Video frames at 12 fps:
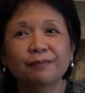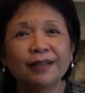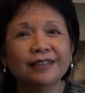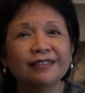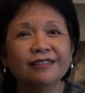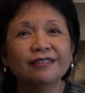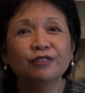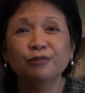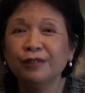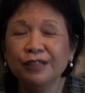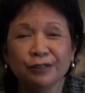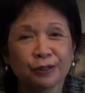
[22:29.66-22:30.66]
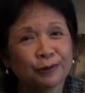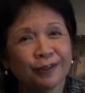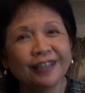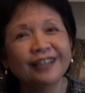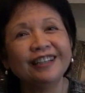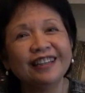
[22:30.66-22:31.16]
but do we know
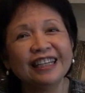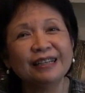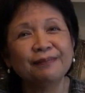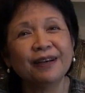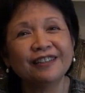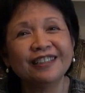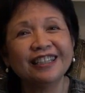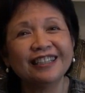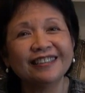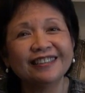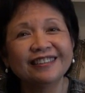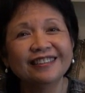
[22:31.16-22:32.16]
anything about it?